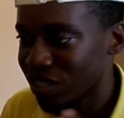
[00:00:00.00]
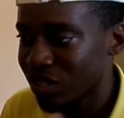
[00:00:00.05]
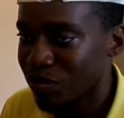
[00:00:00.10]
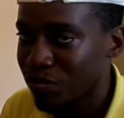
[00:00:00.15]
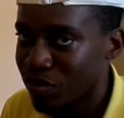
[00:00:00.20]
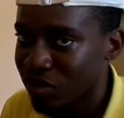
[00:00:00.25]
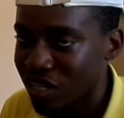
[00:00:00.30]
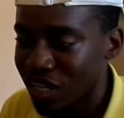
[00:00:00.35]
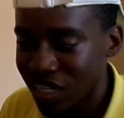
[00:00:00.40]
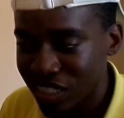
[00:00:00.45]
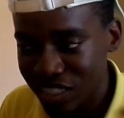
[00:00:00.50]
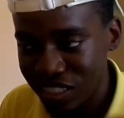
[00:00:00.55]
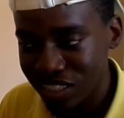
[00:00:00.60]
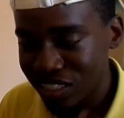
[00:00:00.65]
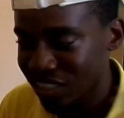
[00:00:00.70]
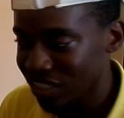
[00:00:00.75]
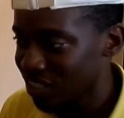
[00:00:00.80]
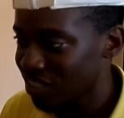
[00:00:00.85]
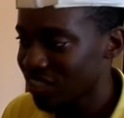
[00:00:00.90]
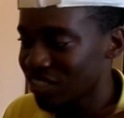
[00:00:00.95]
The production
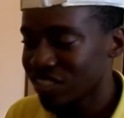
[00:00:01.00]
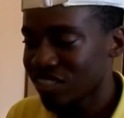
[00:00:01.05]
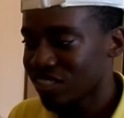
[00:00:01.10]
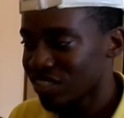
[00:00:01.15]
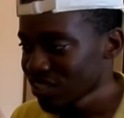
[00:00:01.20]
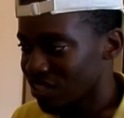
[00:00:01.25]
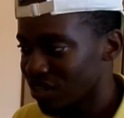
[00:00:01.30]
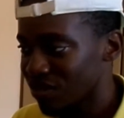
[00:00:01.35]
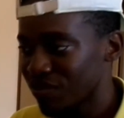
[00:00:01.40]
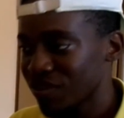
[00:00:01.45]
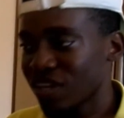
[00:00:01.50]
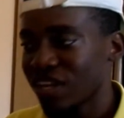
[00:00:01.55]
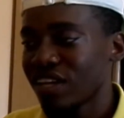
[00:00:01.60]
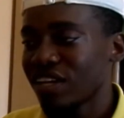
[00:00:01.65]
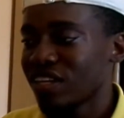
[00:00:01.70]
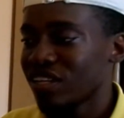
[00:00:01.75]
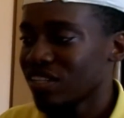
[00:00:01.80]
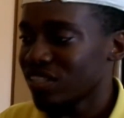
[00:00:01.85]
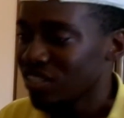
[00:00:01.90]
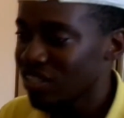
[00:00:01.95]
and shit and stuff.
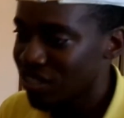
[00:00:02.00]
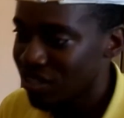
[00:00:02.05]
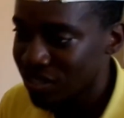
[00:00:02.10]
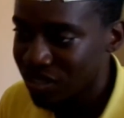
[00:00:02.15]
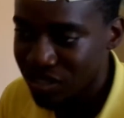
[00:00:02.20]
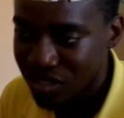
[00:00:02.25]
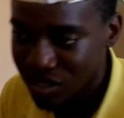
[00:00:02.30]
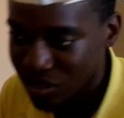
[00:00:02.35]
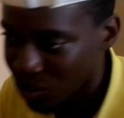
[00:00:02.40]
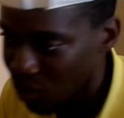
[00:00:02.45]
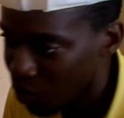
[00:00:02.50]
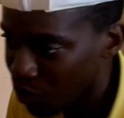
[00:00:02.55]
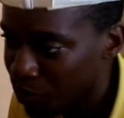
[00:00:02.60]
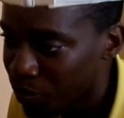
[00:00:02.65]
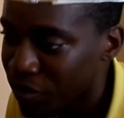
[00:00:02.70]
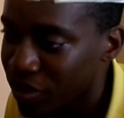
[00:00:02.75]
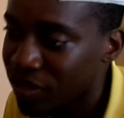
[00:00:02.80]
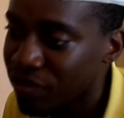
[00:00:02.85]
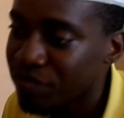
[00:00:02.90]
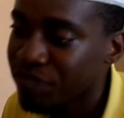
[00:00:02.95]
Shit's dope,
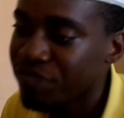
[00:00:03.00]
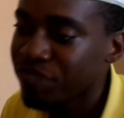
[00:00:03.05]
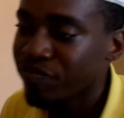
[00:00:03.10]
man.